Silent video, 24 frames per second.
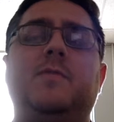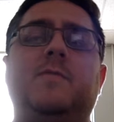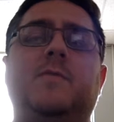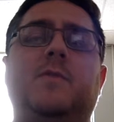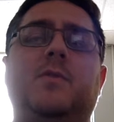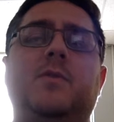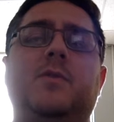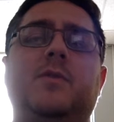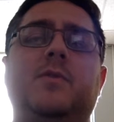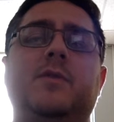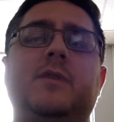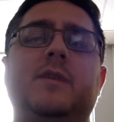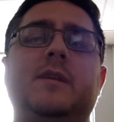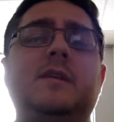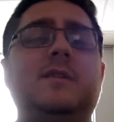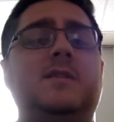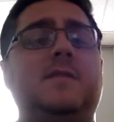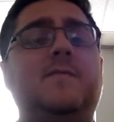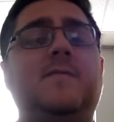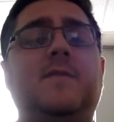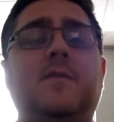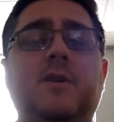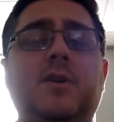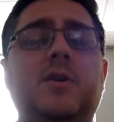folder is
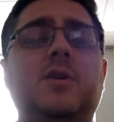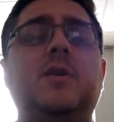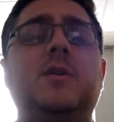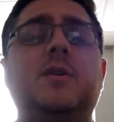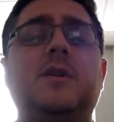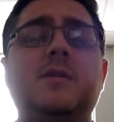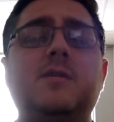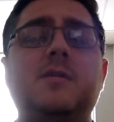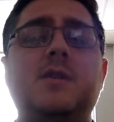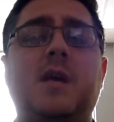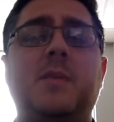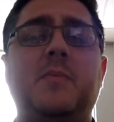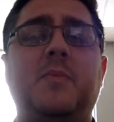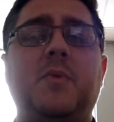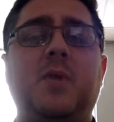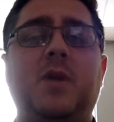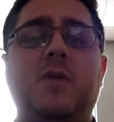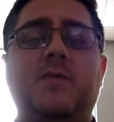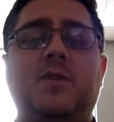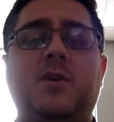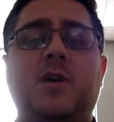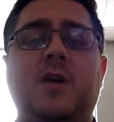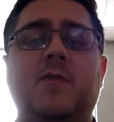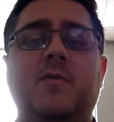a very good example
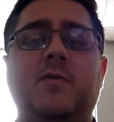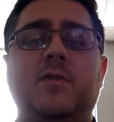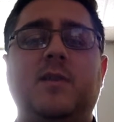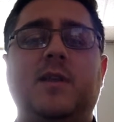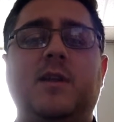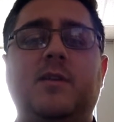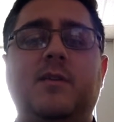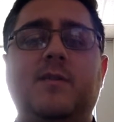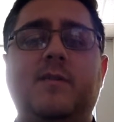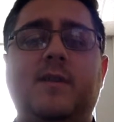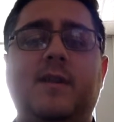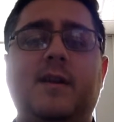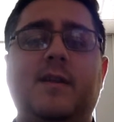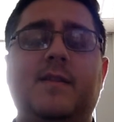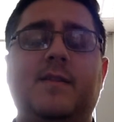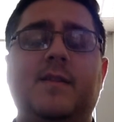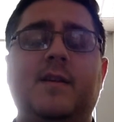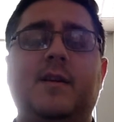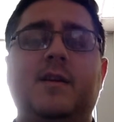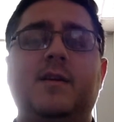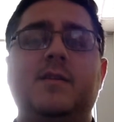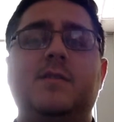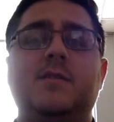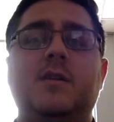of a cover letter that I
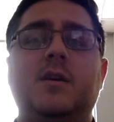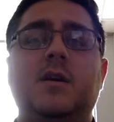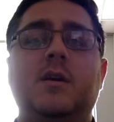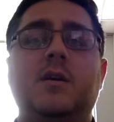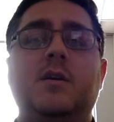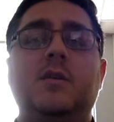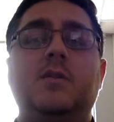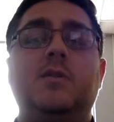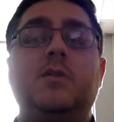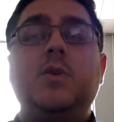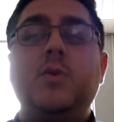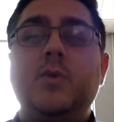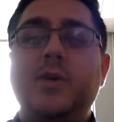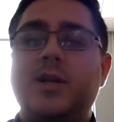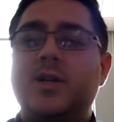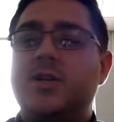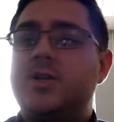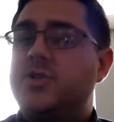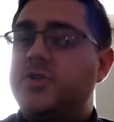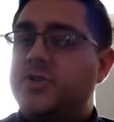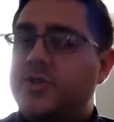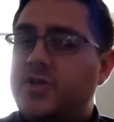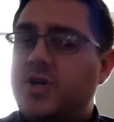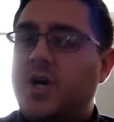think is doing
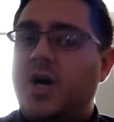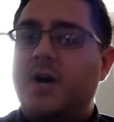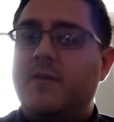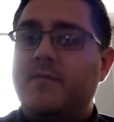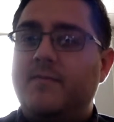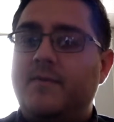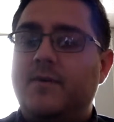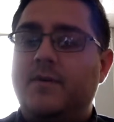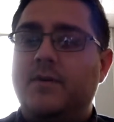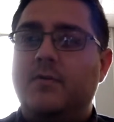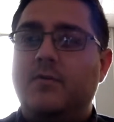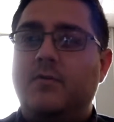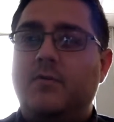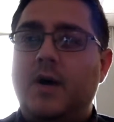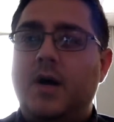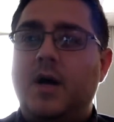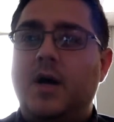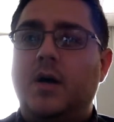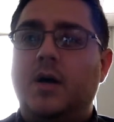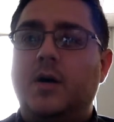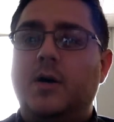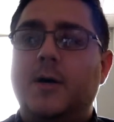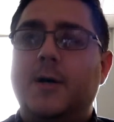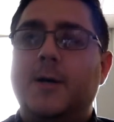its job very
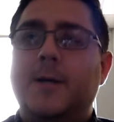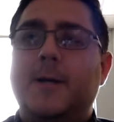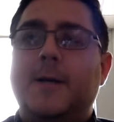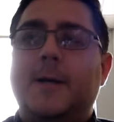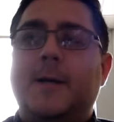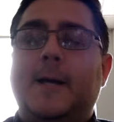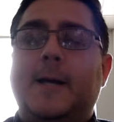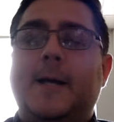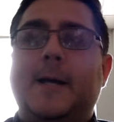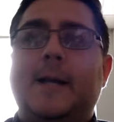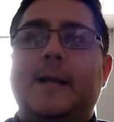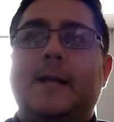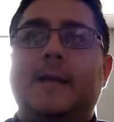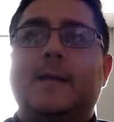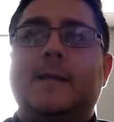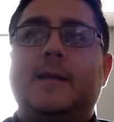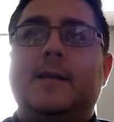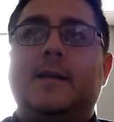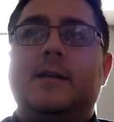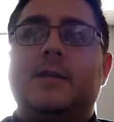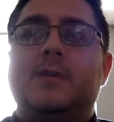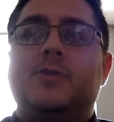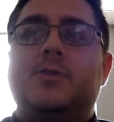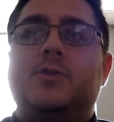well, and I
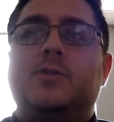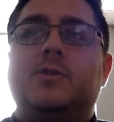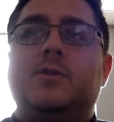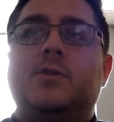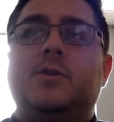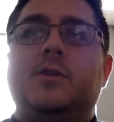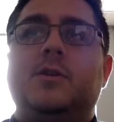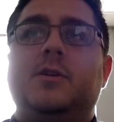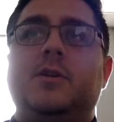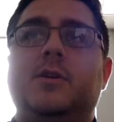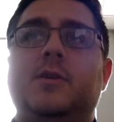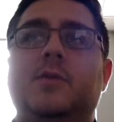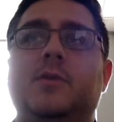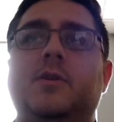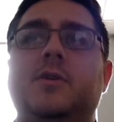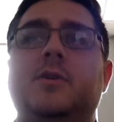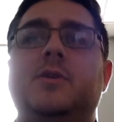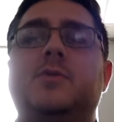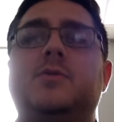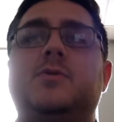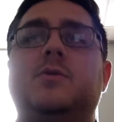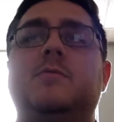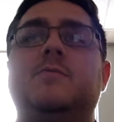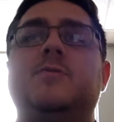think it's
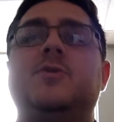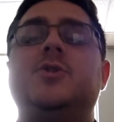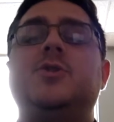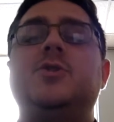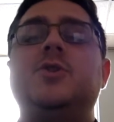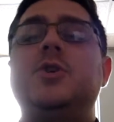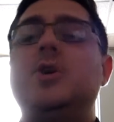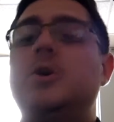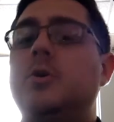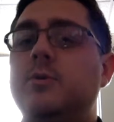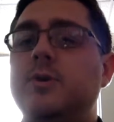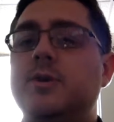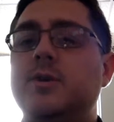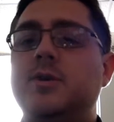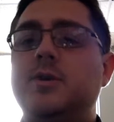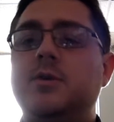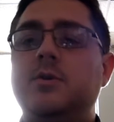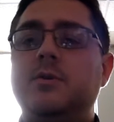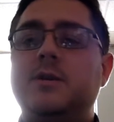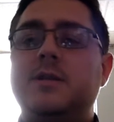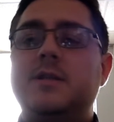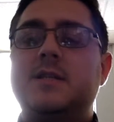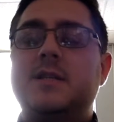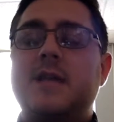sort of showing
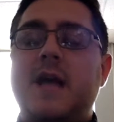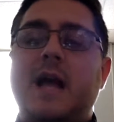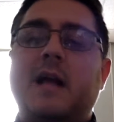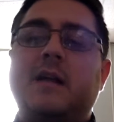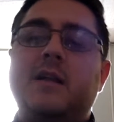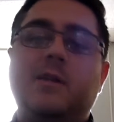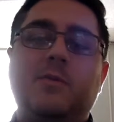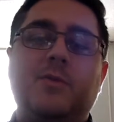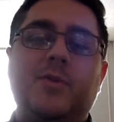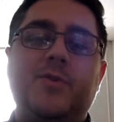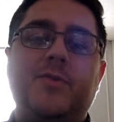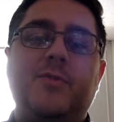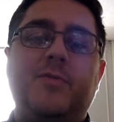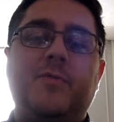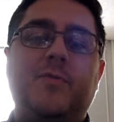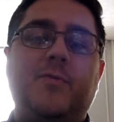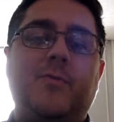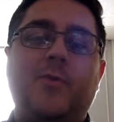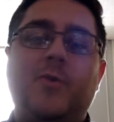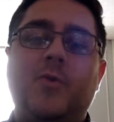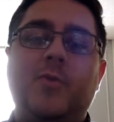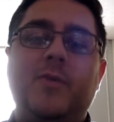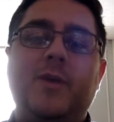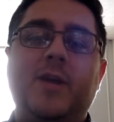you exactly what the
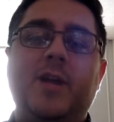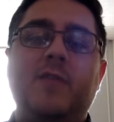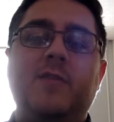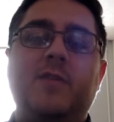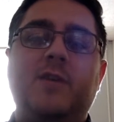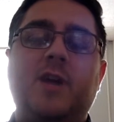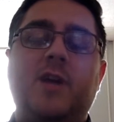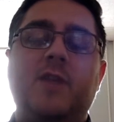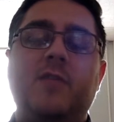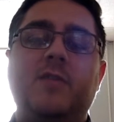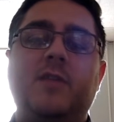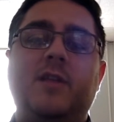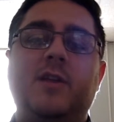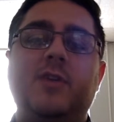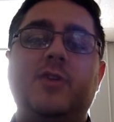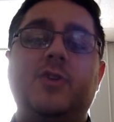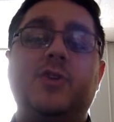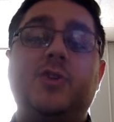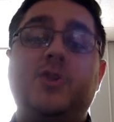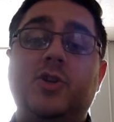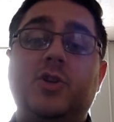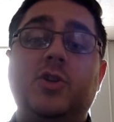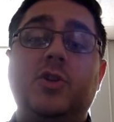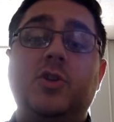format of a cover letter
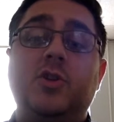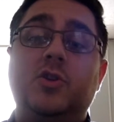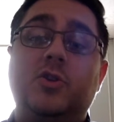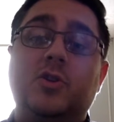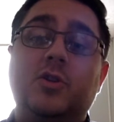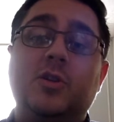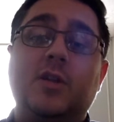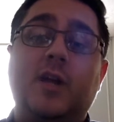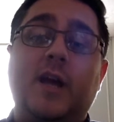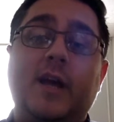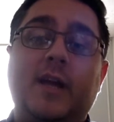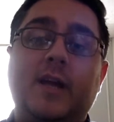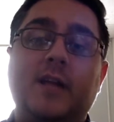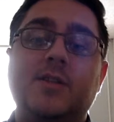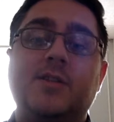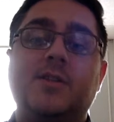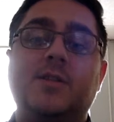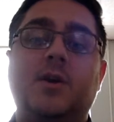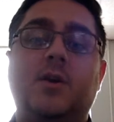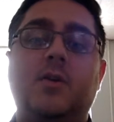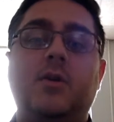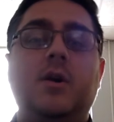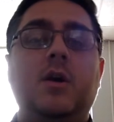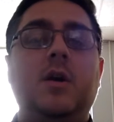should look like. And
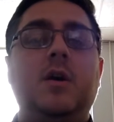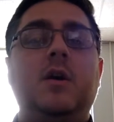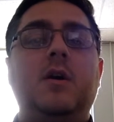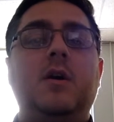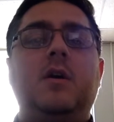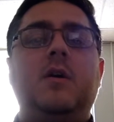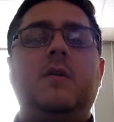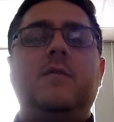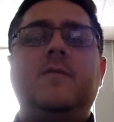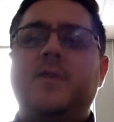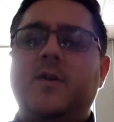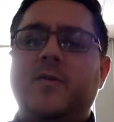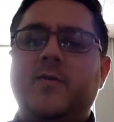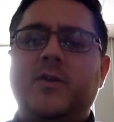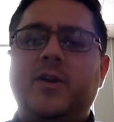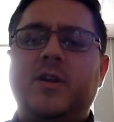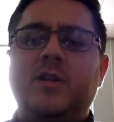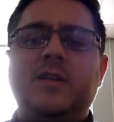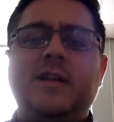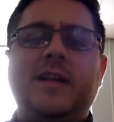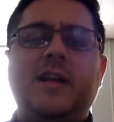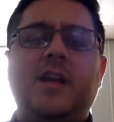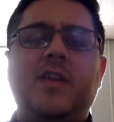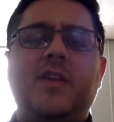so feel free to
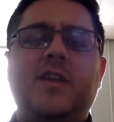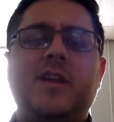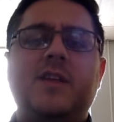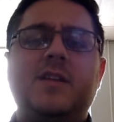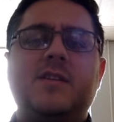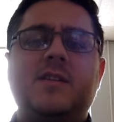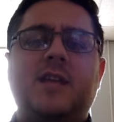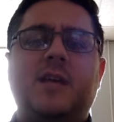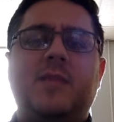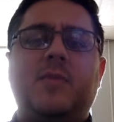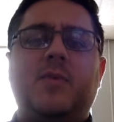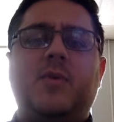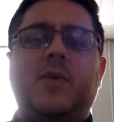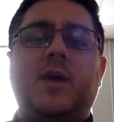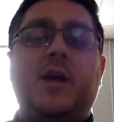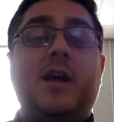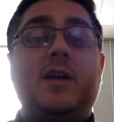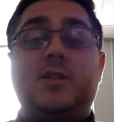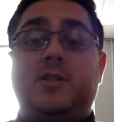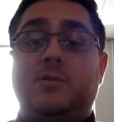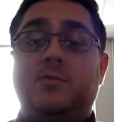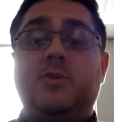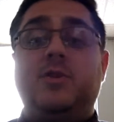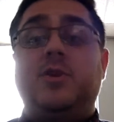lean on that example. I
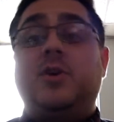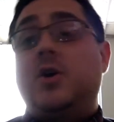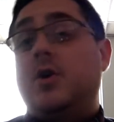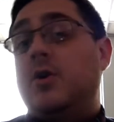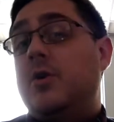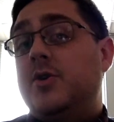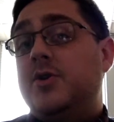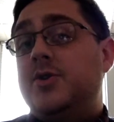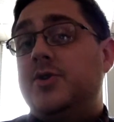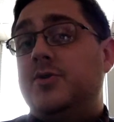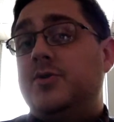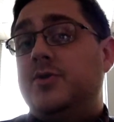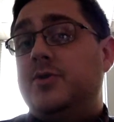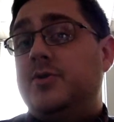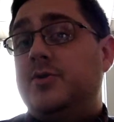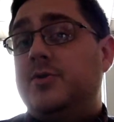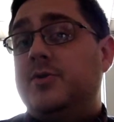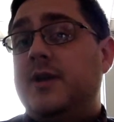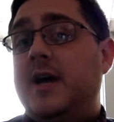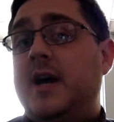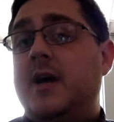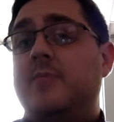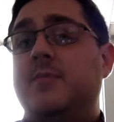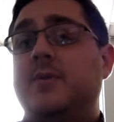actually would encourage you to do
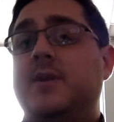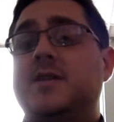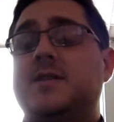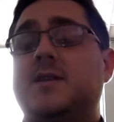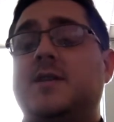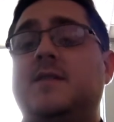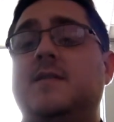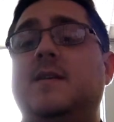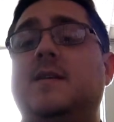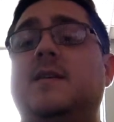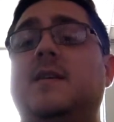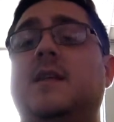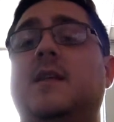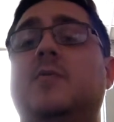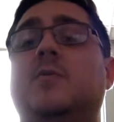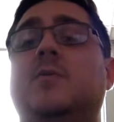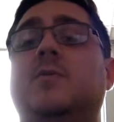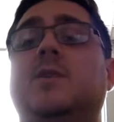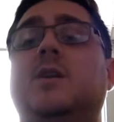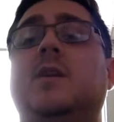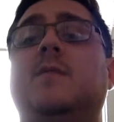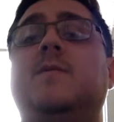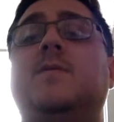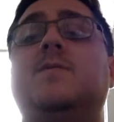that because I think that
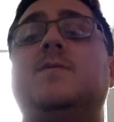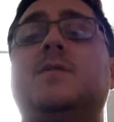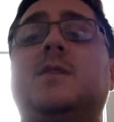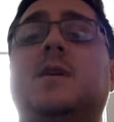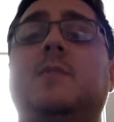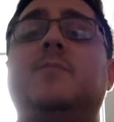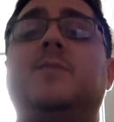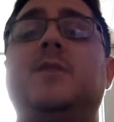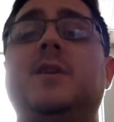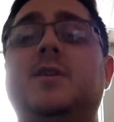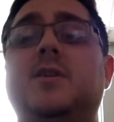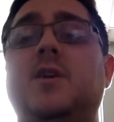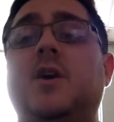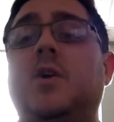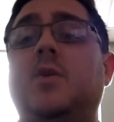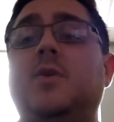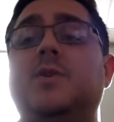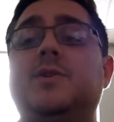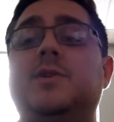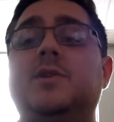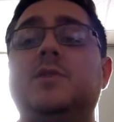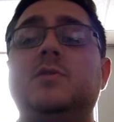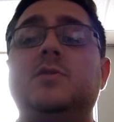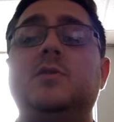it'll give you something not
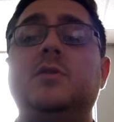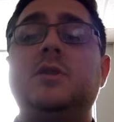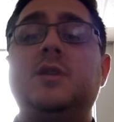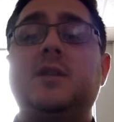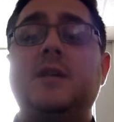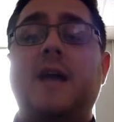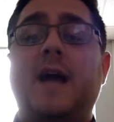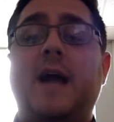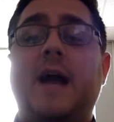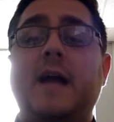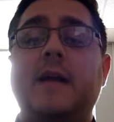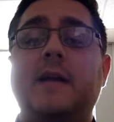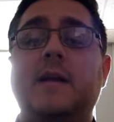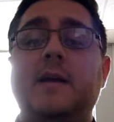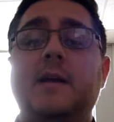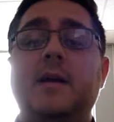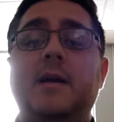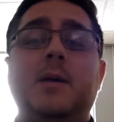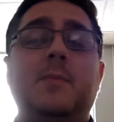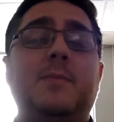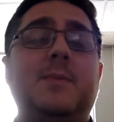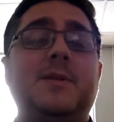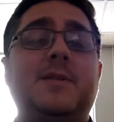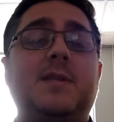only to look at,
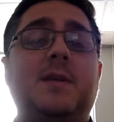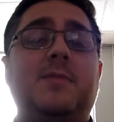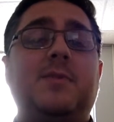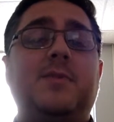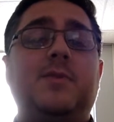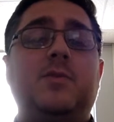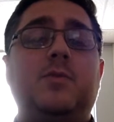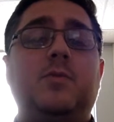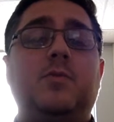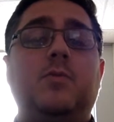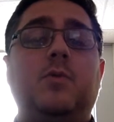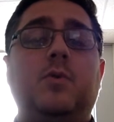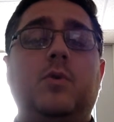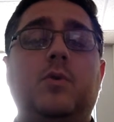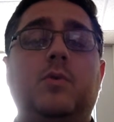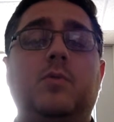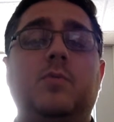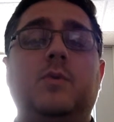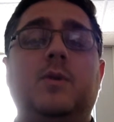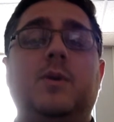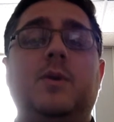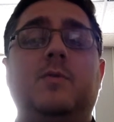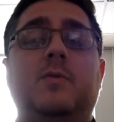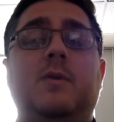but something to work
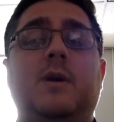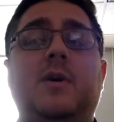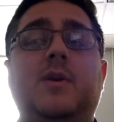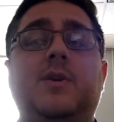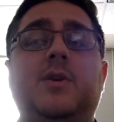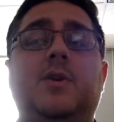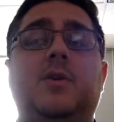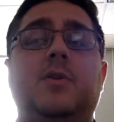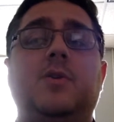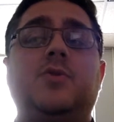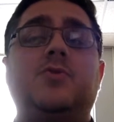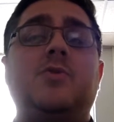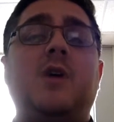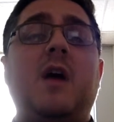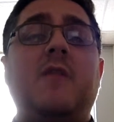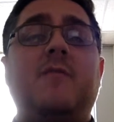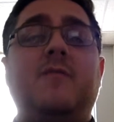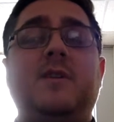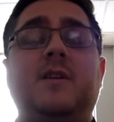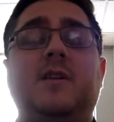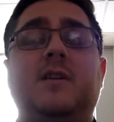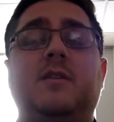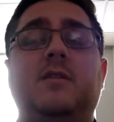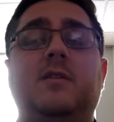with while you're
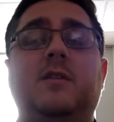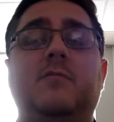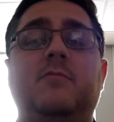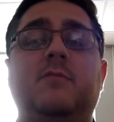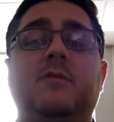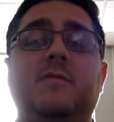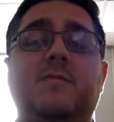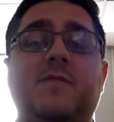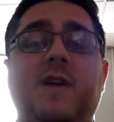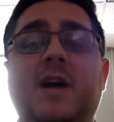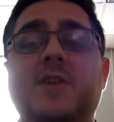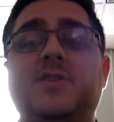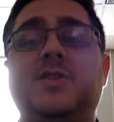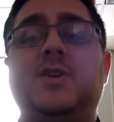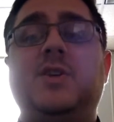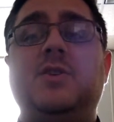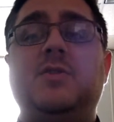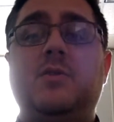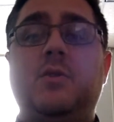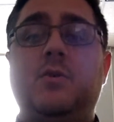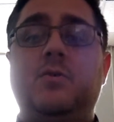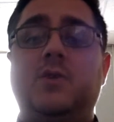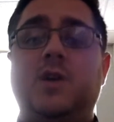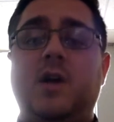drafting and revising
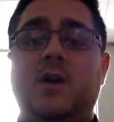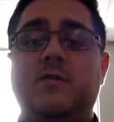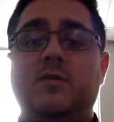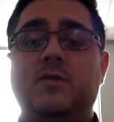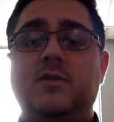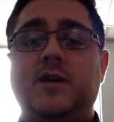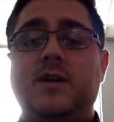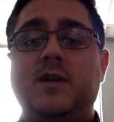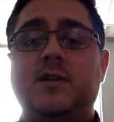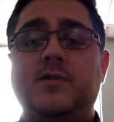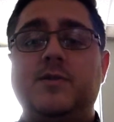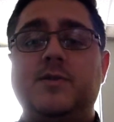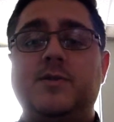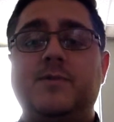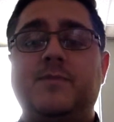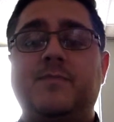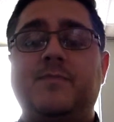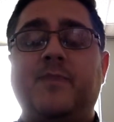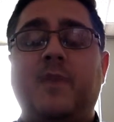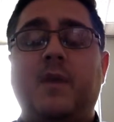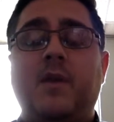your own cover letters.